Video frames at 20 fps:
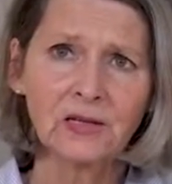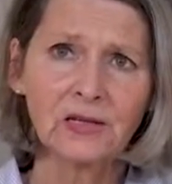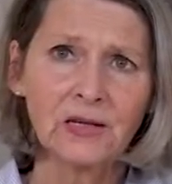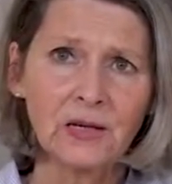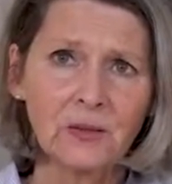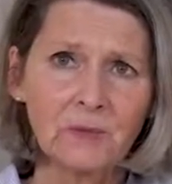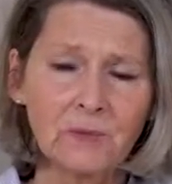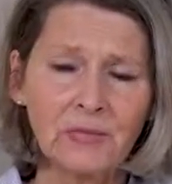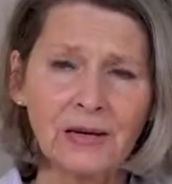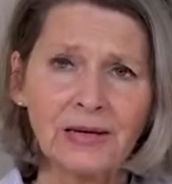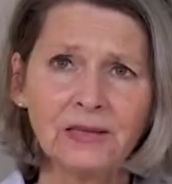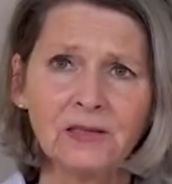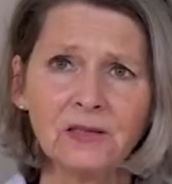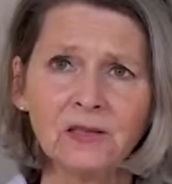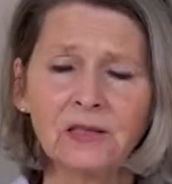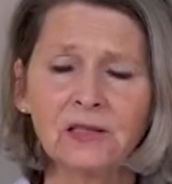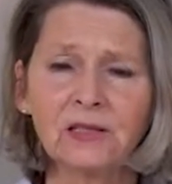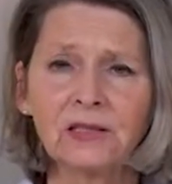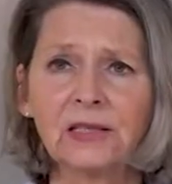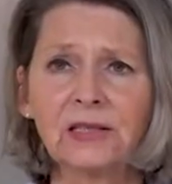This element
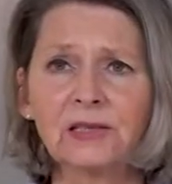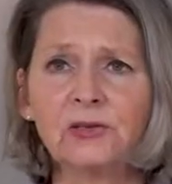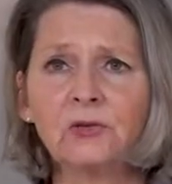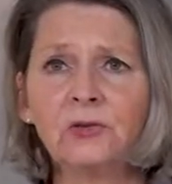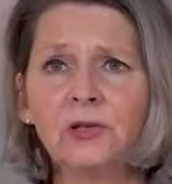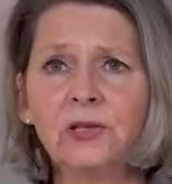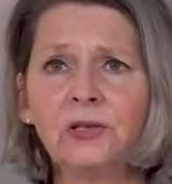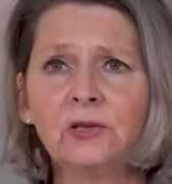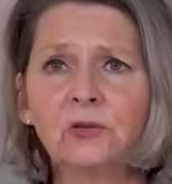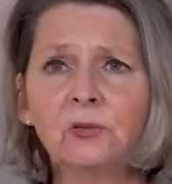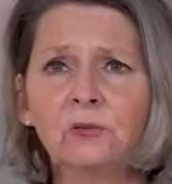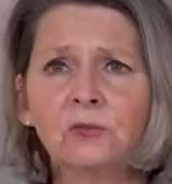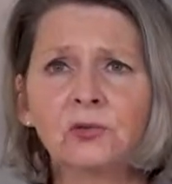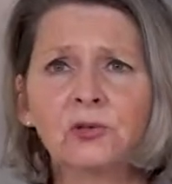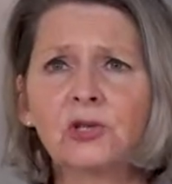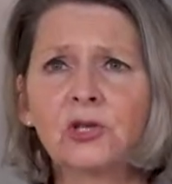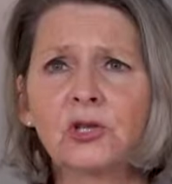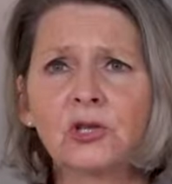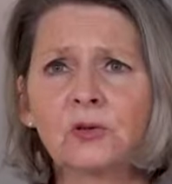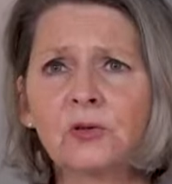gadolinium was
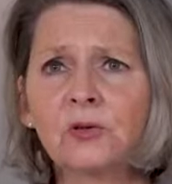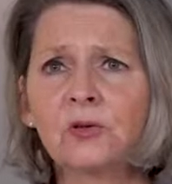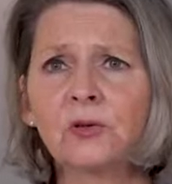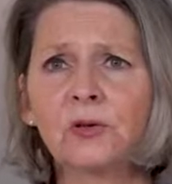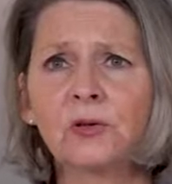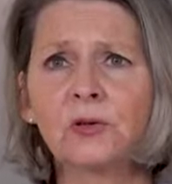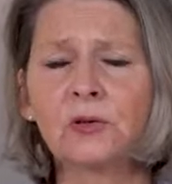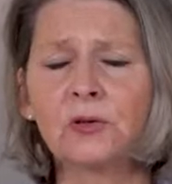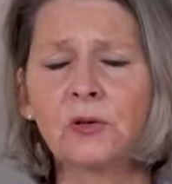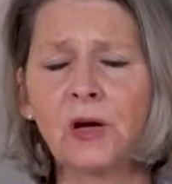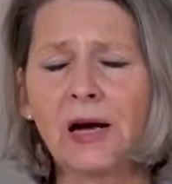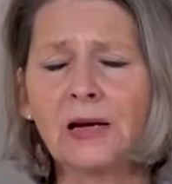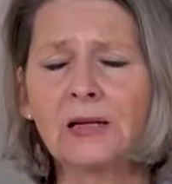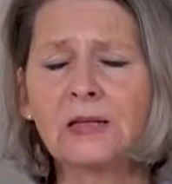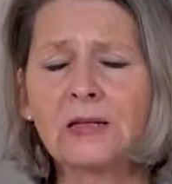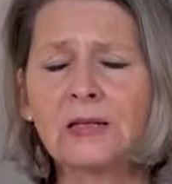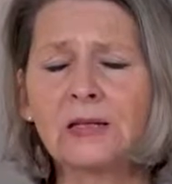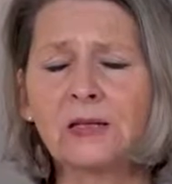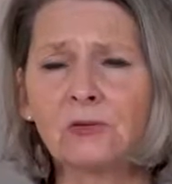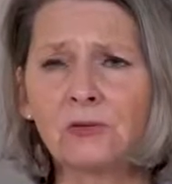discovered in 1880
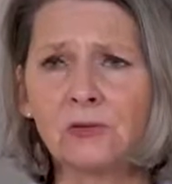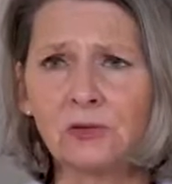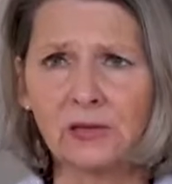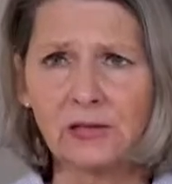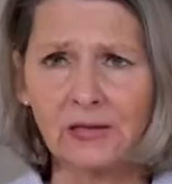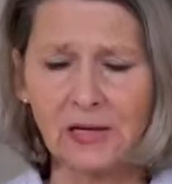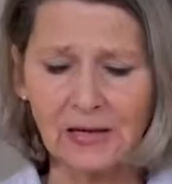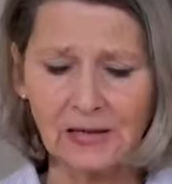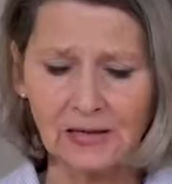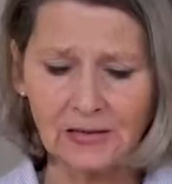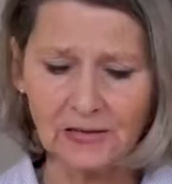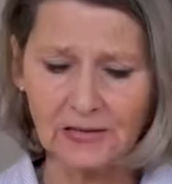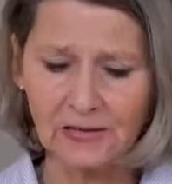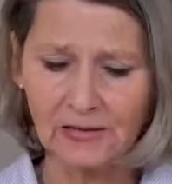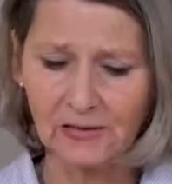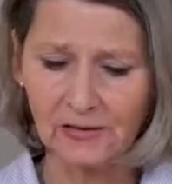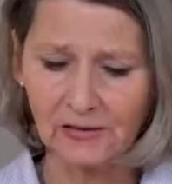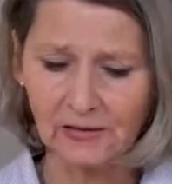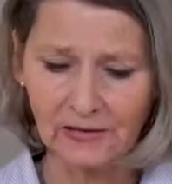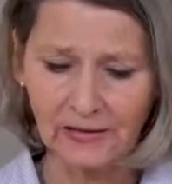by
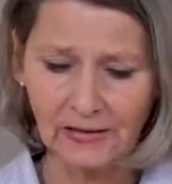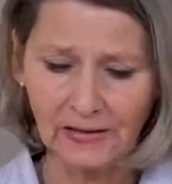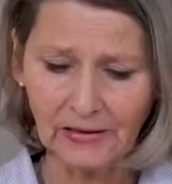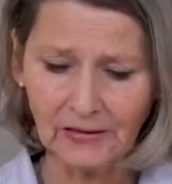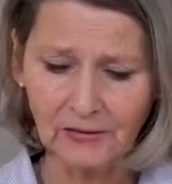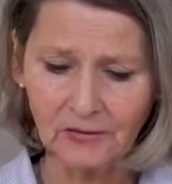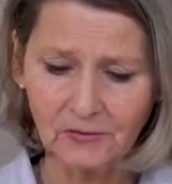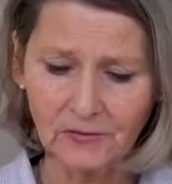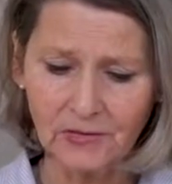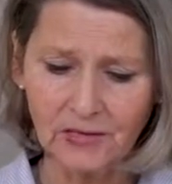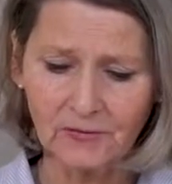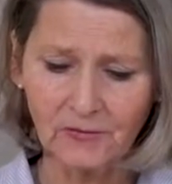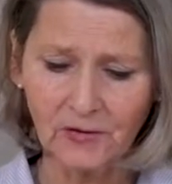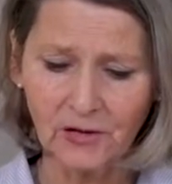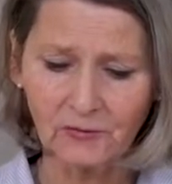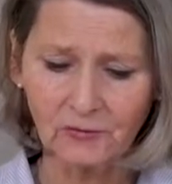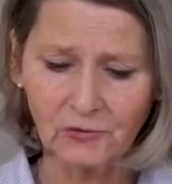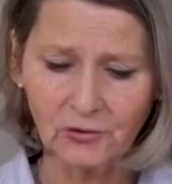Charles Marignac.